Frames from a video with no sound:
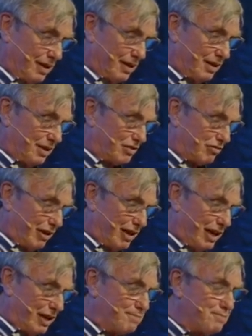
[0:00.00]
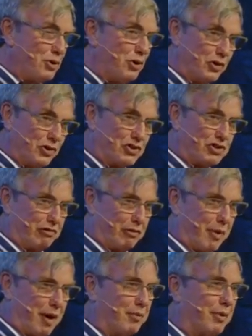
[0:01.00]
And it's really important to
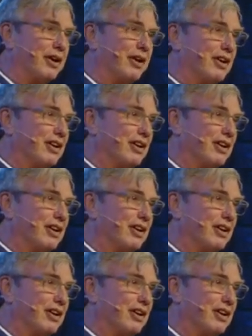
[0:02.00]
remember